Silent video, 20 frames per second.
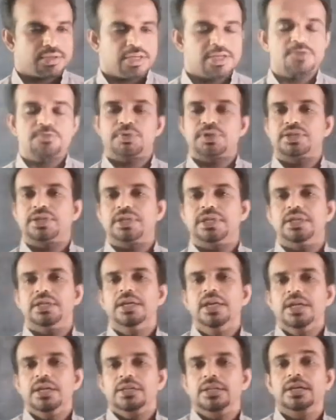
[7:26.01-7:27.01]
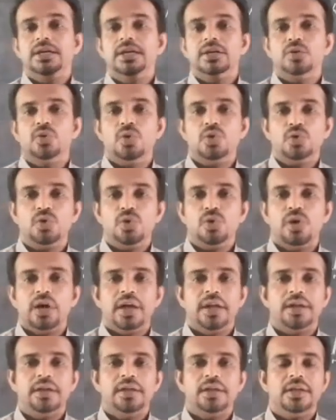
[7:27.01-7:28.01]
especially the cocoa
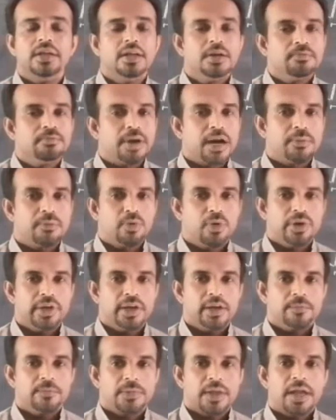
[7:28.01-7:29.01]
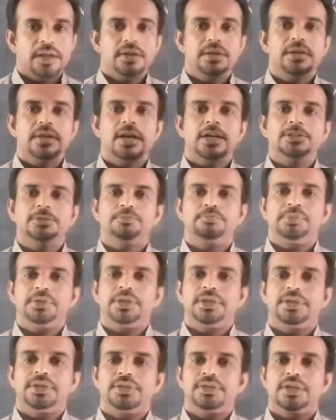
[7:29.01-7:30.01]
and palm oil, and it has
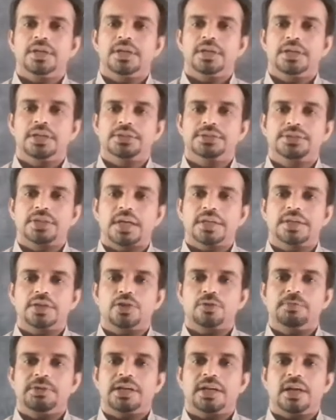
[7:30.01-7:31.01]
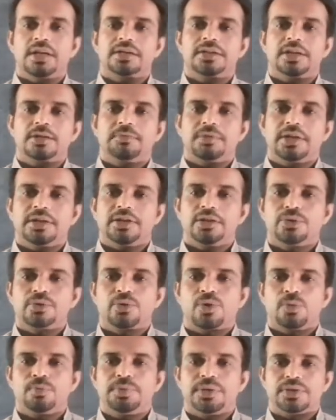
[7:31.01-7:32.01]
been started to be collected by the
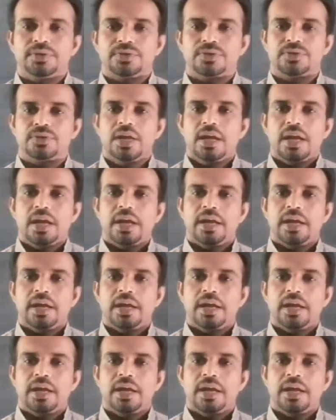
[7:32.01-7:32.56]
Europeans,